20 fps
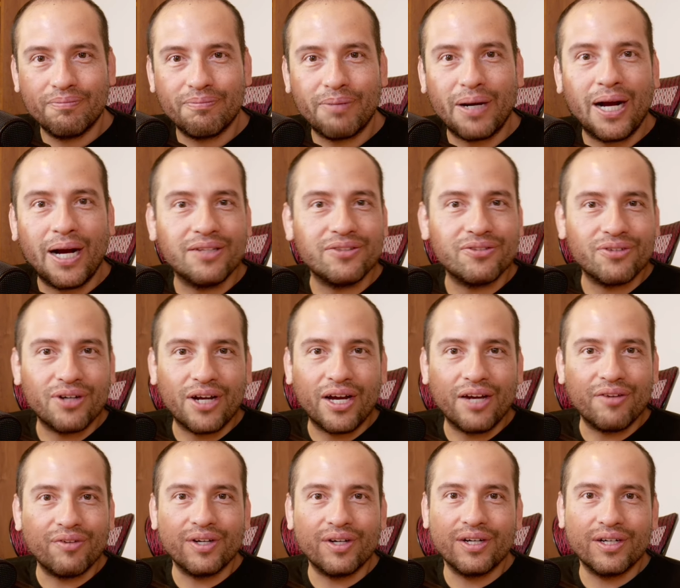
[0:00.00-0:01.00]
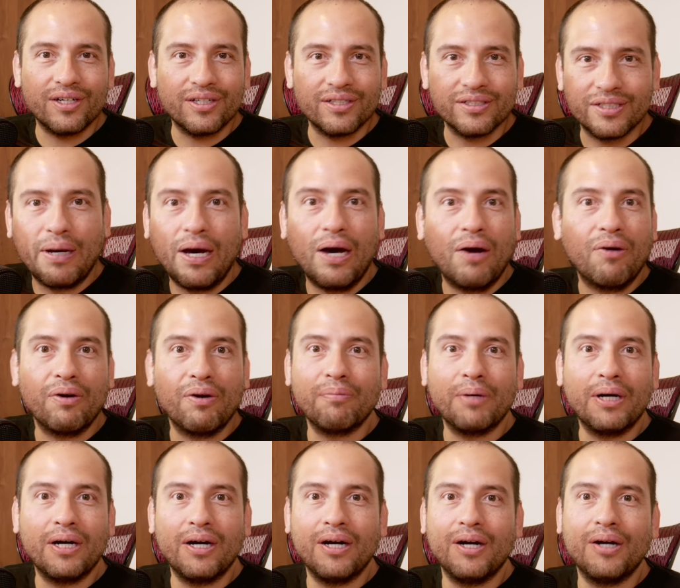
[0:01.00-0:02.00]
pile driver, power
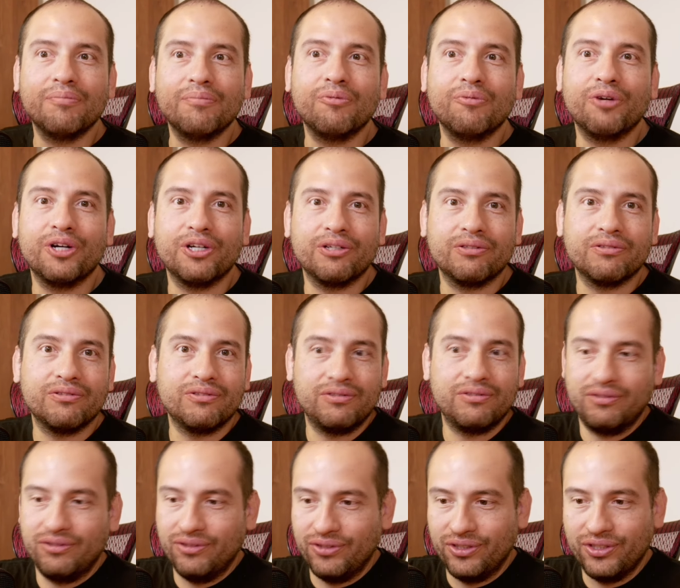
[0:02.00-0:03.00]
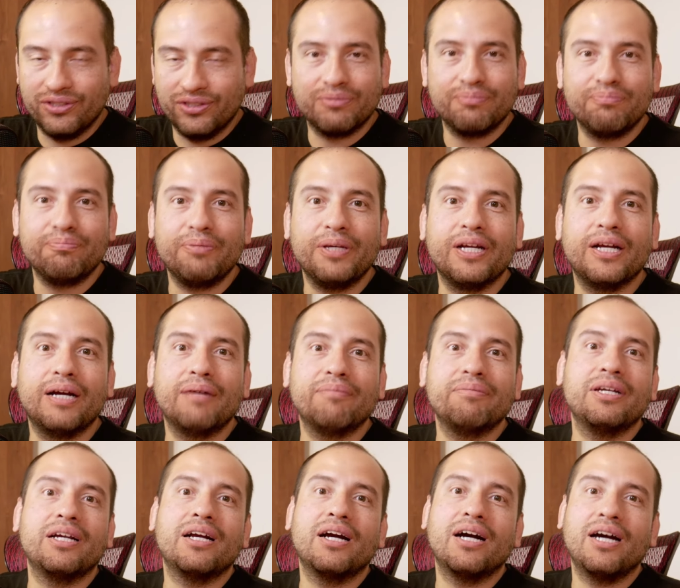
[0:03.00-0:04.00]
bomb, where you just pick
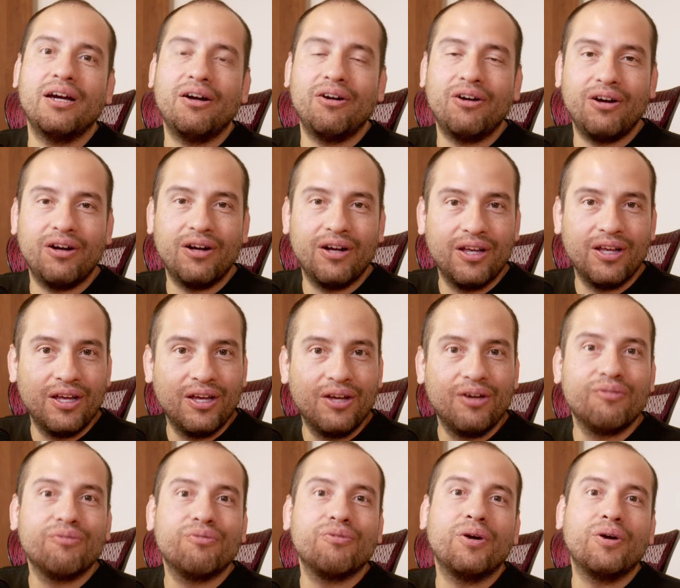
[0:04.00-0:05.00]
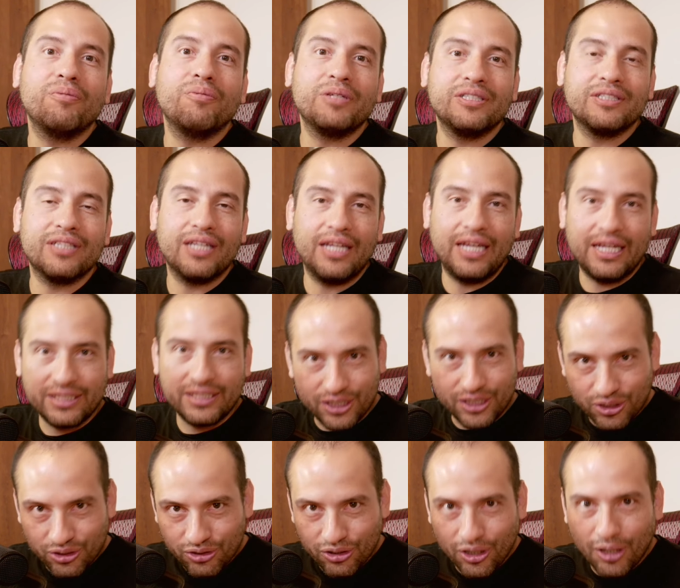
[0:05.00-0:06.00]
up the guy from his legs
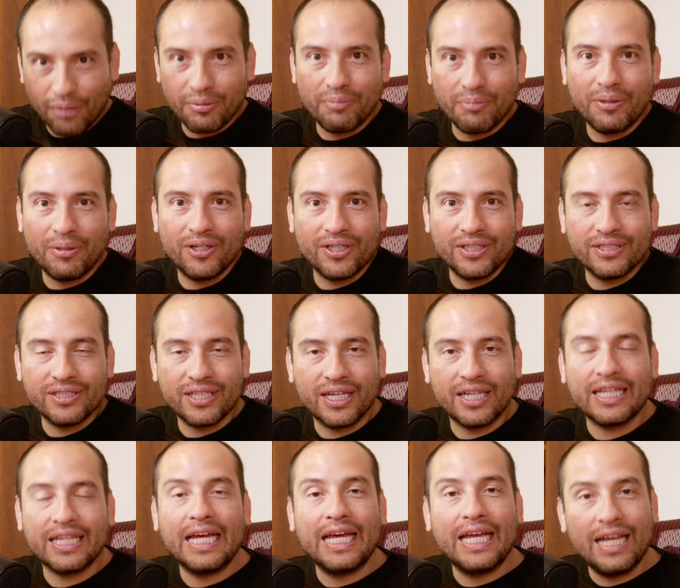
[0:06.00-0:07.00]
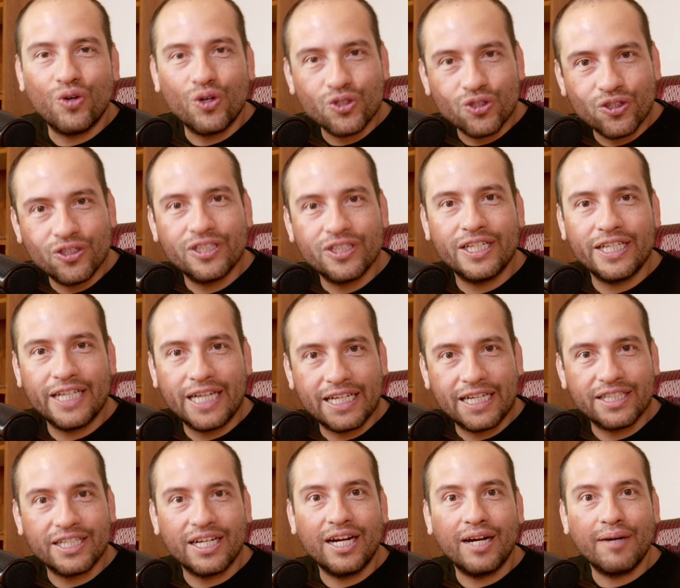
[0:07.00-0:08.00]
and drop him on his head. Fortunately,
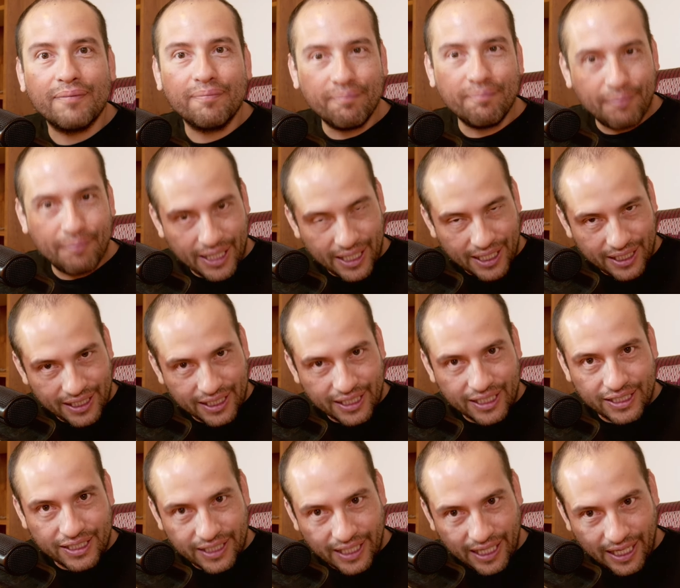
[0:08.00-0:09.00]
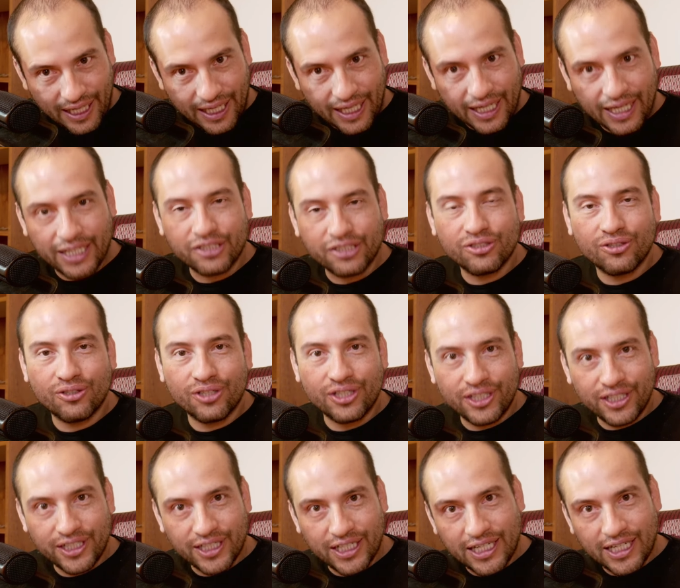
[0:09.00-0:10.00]
Kattar bent his head, so he
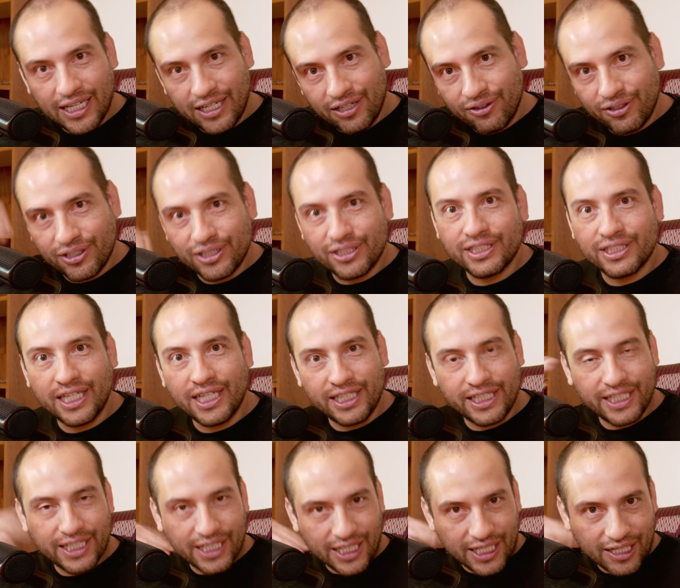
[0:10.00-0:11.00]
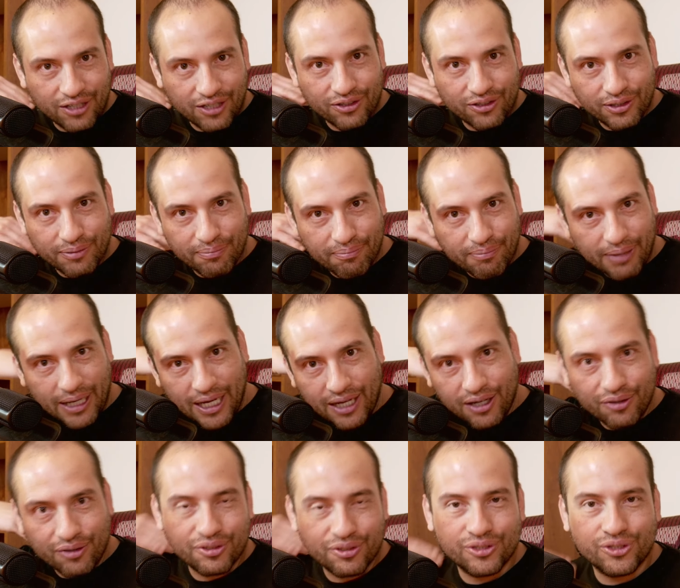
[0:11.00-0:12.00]
didn't land on his head, he landed on the
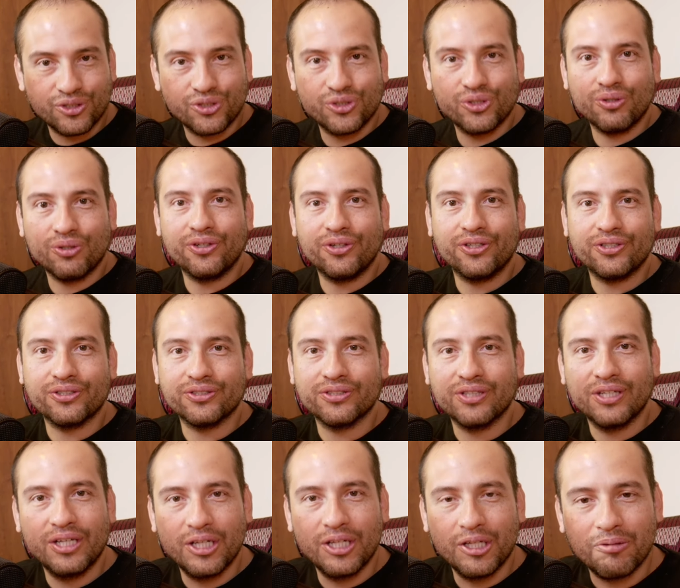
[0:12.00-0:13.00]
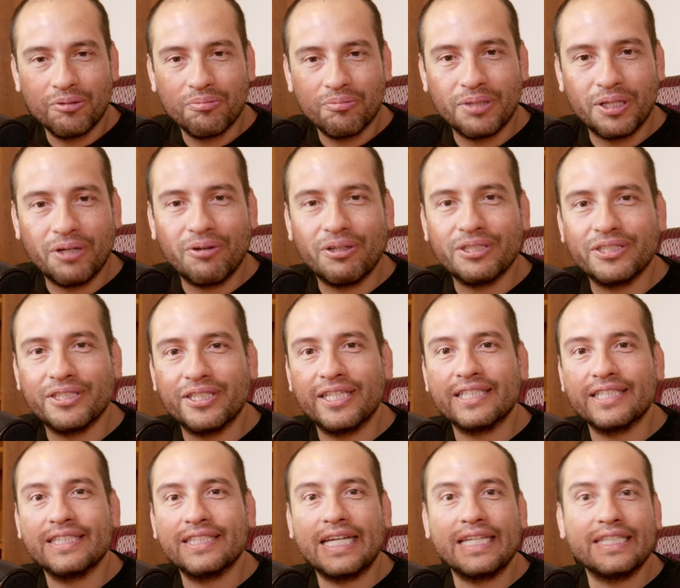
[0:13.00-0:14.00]
back of his shoulders. But that was
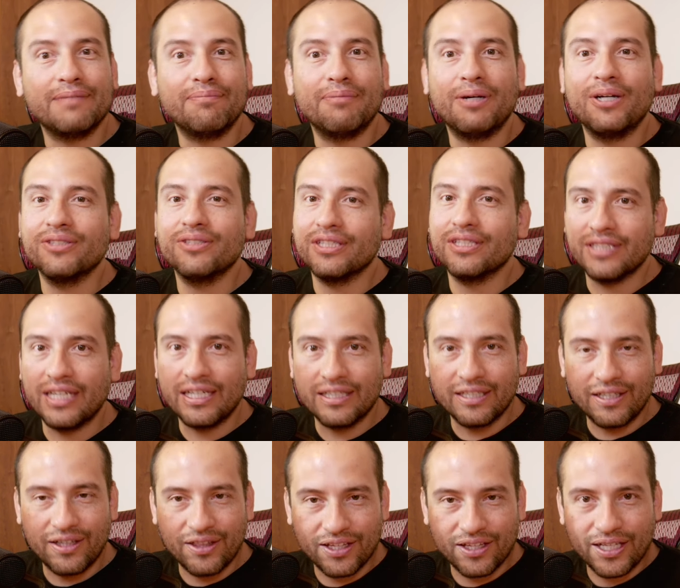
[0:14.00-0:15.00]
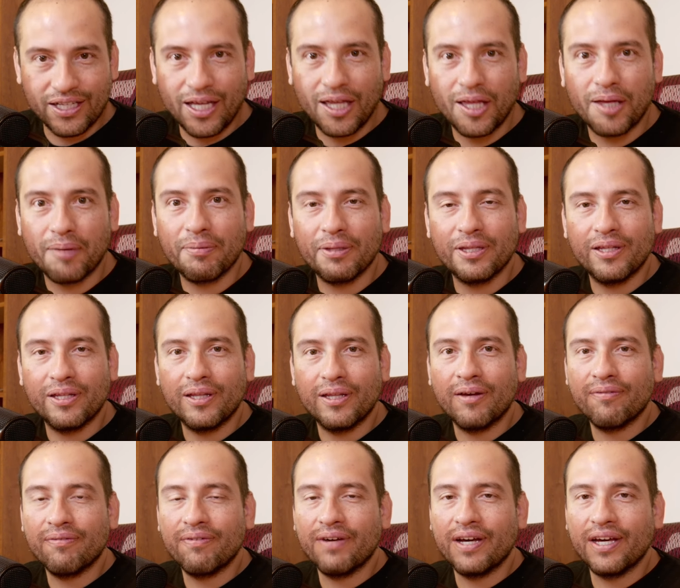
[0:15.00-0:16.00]
the most exciting thing that happened in
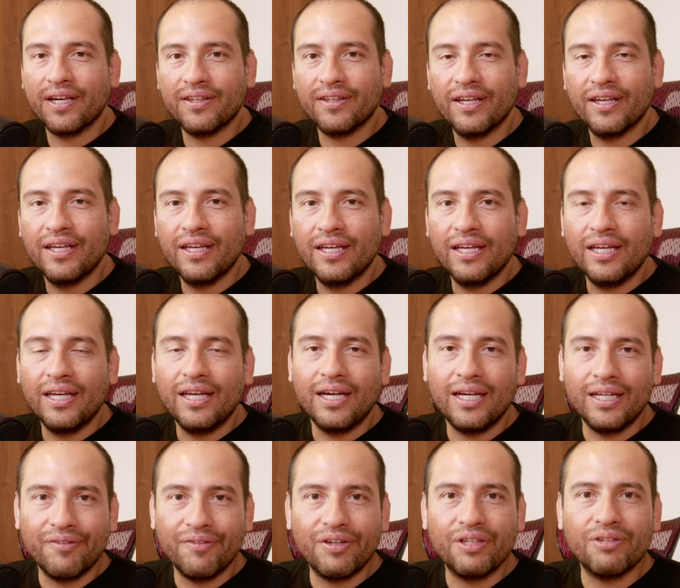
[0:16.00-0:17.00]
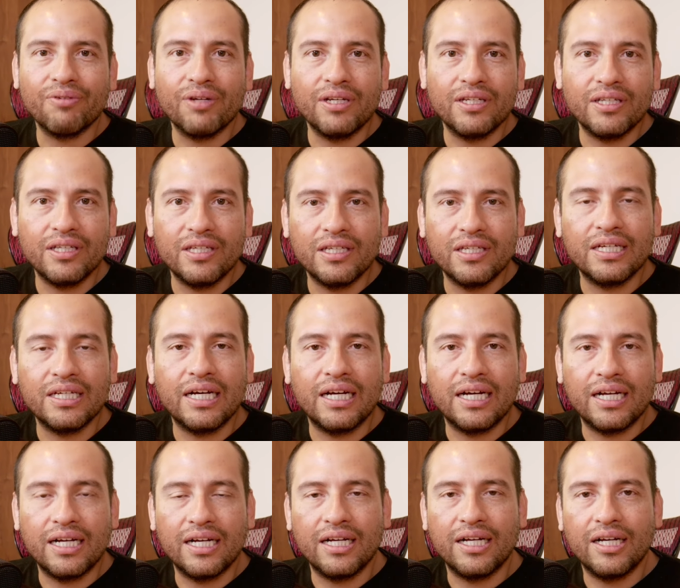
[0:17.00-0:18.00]
that fight. And eventually,
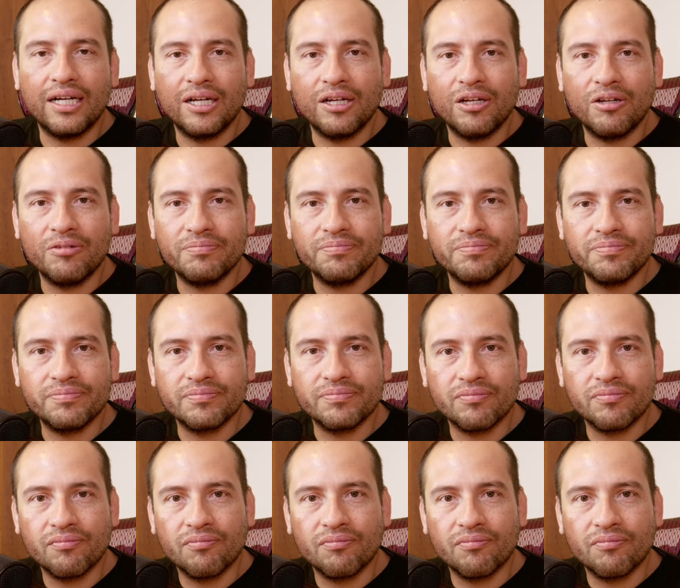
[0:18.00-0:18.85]
Aljamain